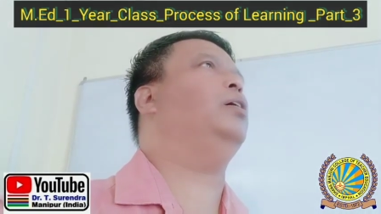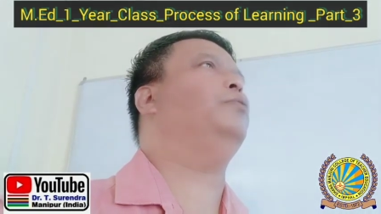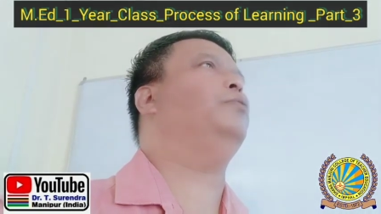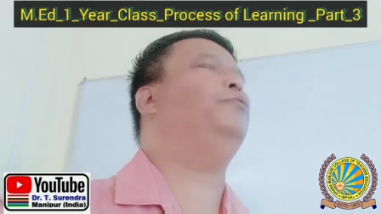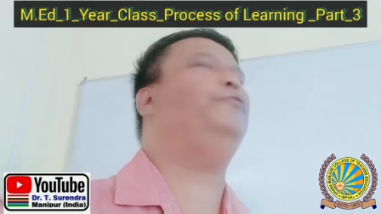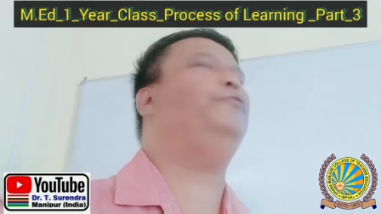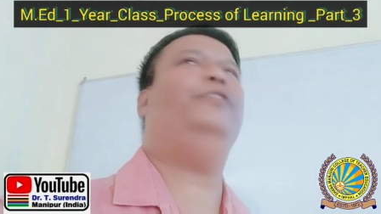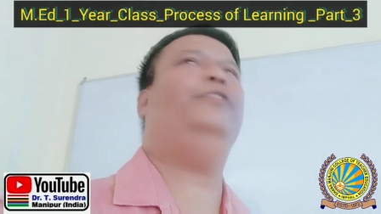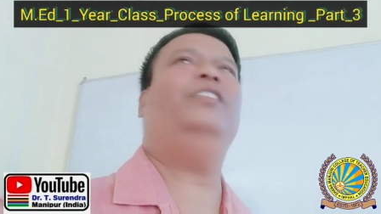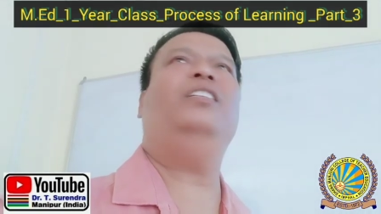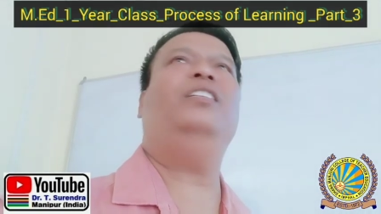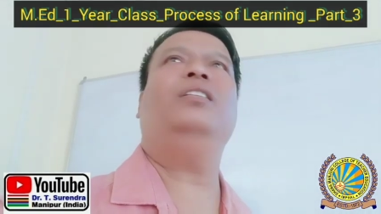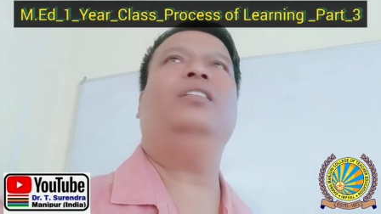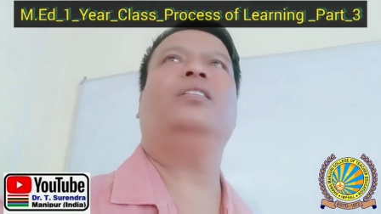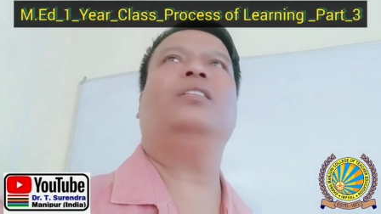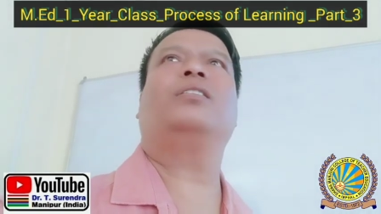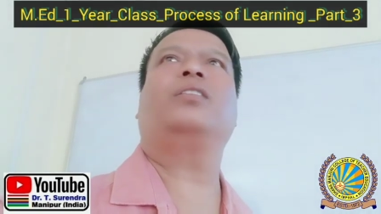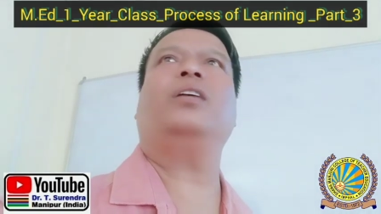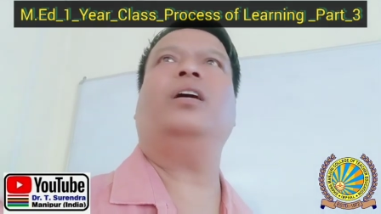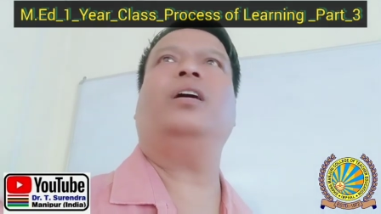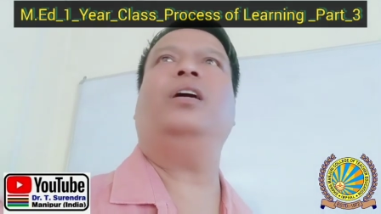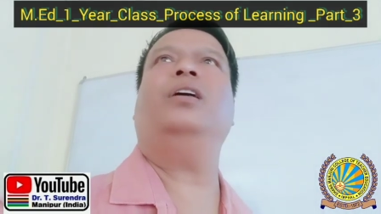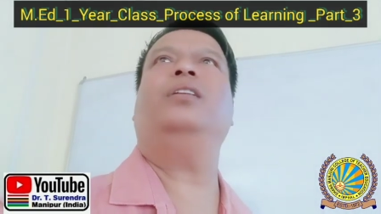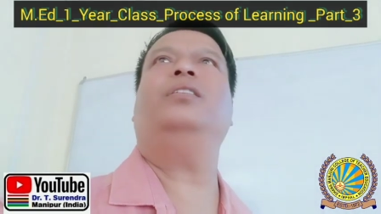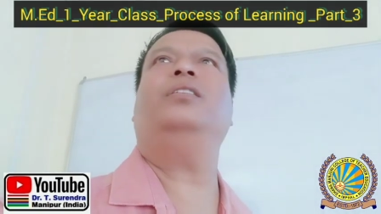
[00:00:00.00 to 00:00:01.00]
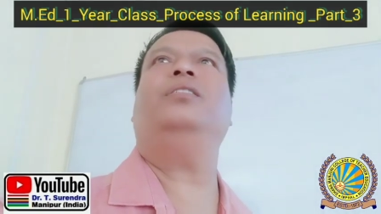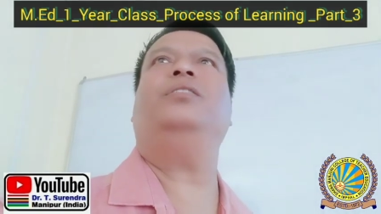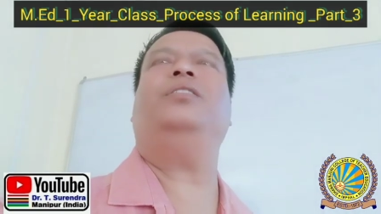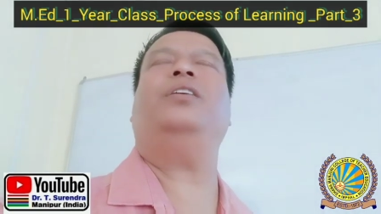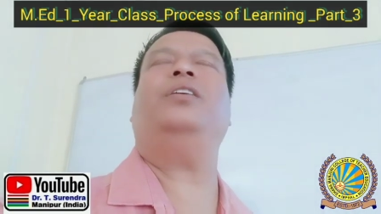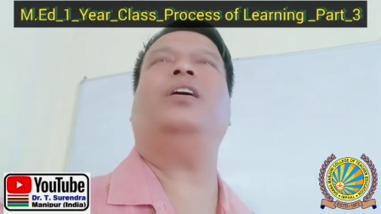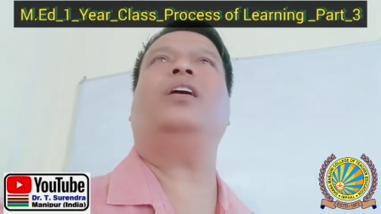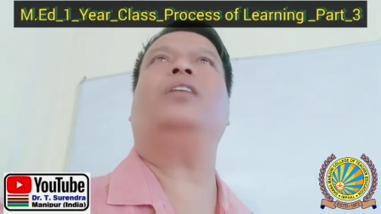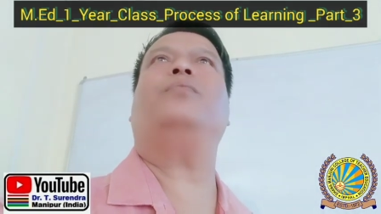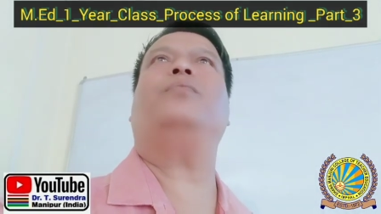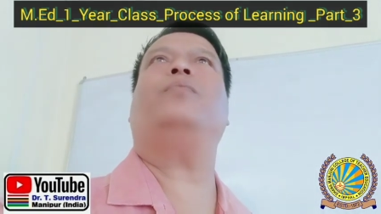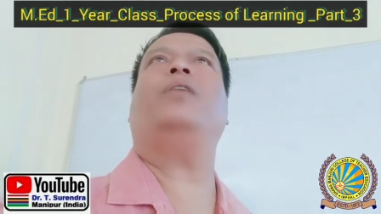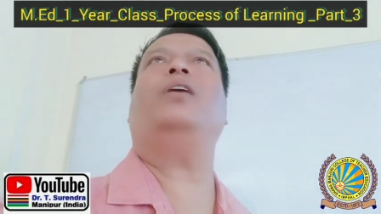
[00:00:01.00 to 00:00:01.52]
feel, and
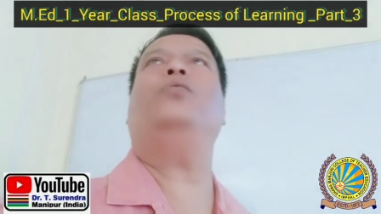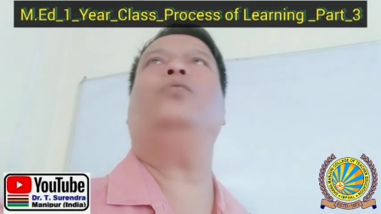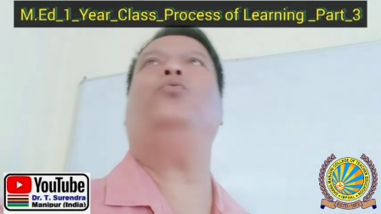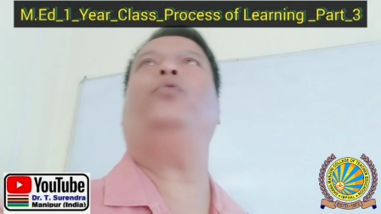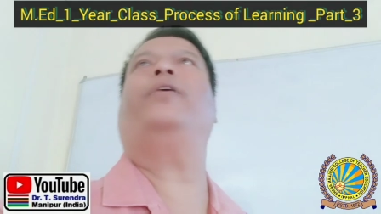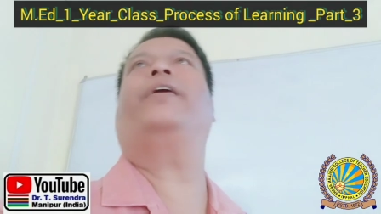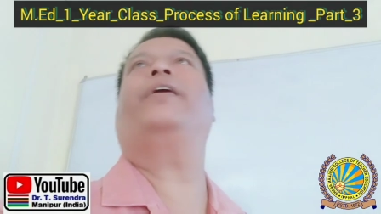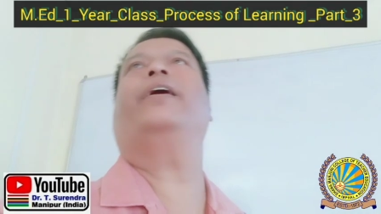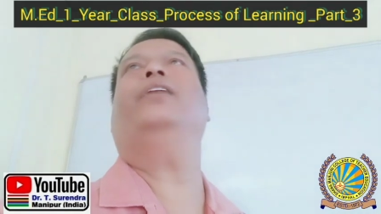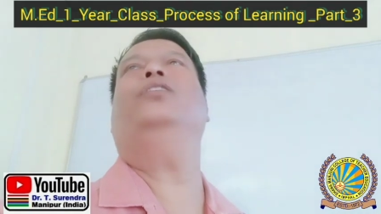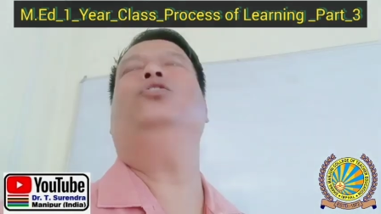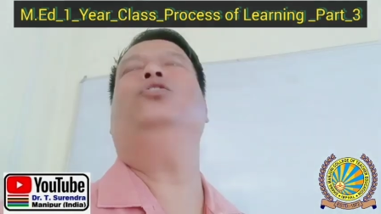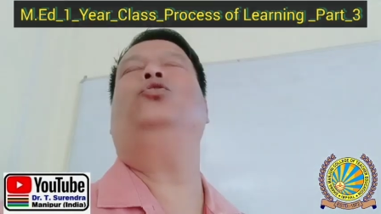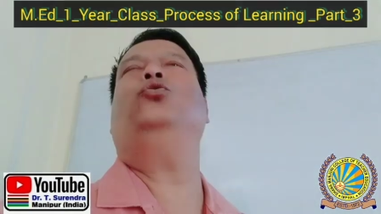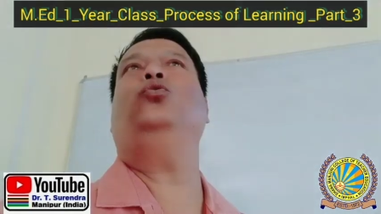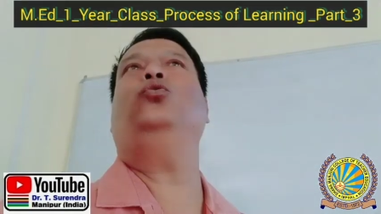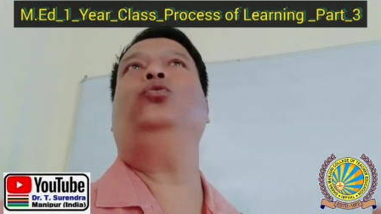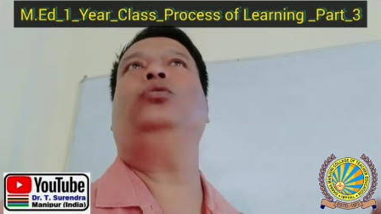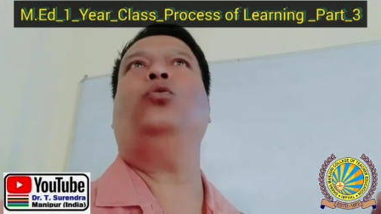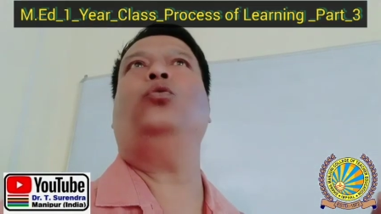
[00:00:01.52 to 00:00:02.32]
thereby we can do the